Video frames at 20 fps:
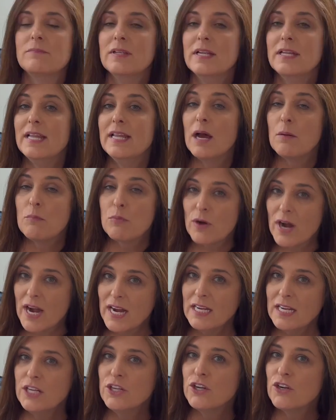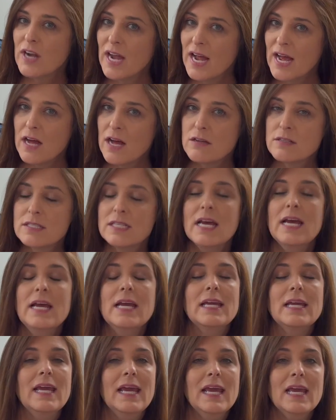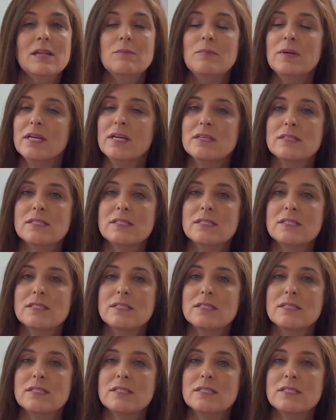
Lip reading: Now, brightening your house can be as